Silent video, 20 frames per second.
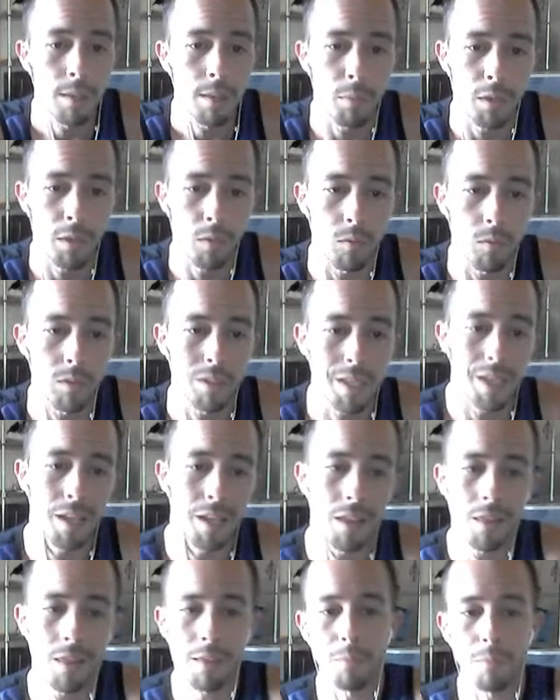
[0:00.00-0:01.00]
But it was
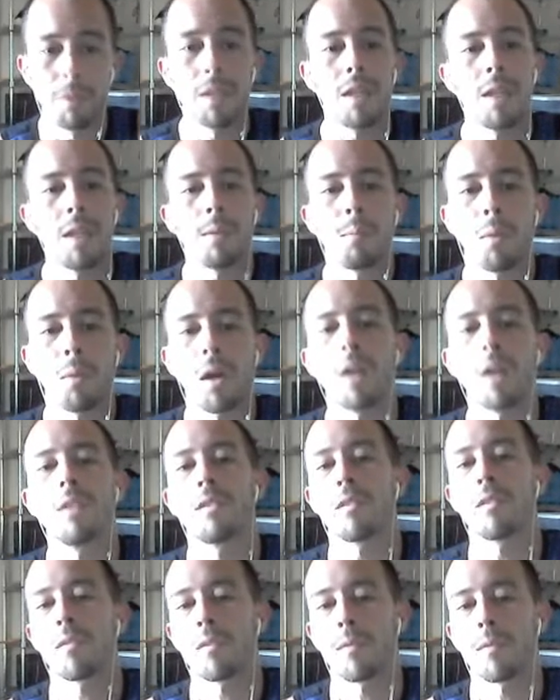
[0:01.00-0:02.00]
a 3D
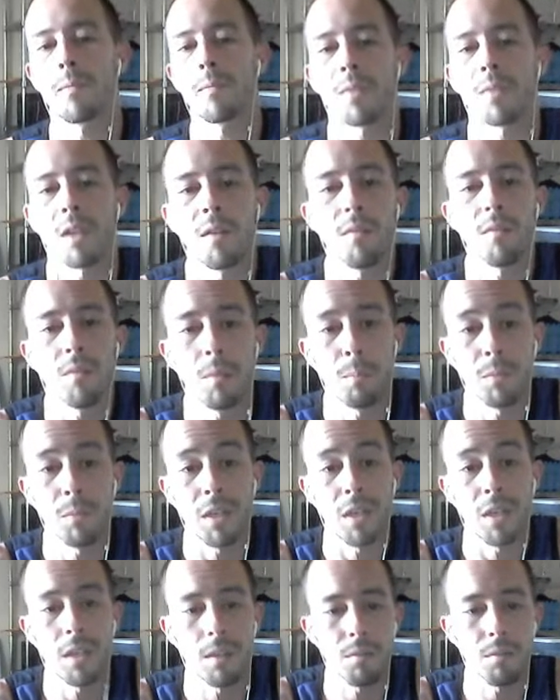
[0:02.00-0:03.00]
puzzle of a
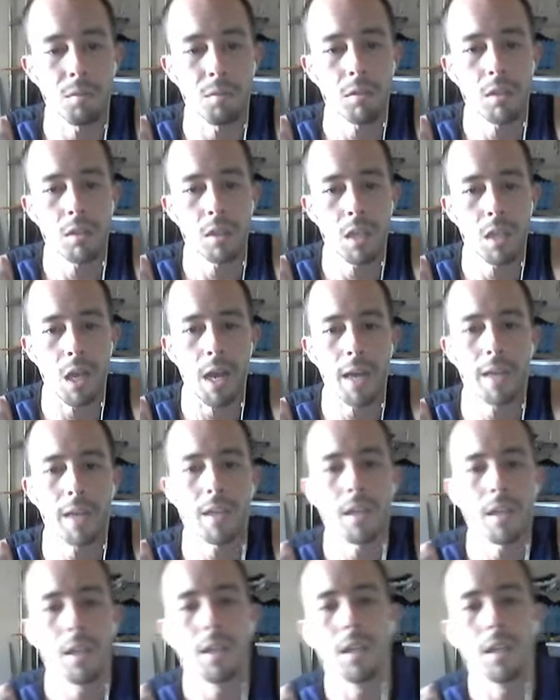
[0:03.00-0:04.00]
medieval
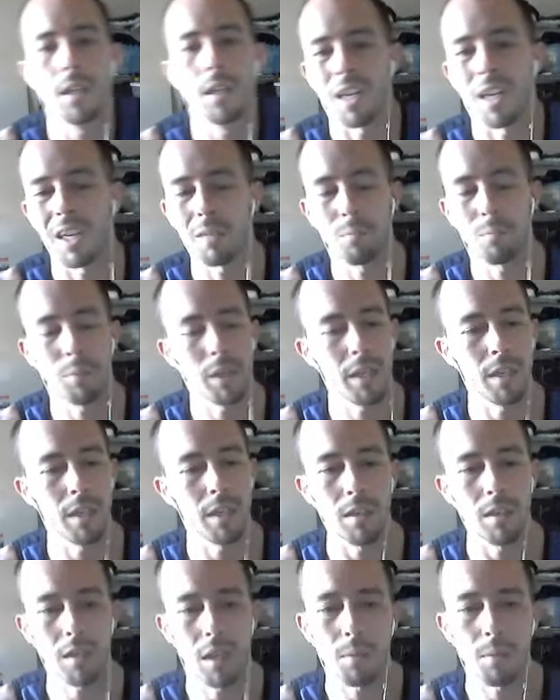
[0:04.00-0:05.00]
clock. I
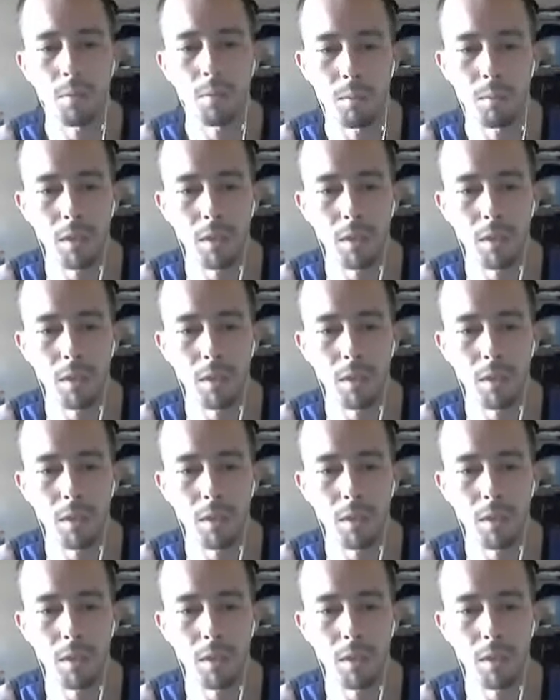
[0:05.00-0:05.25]
paid a couple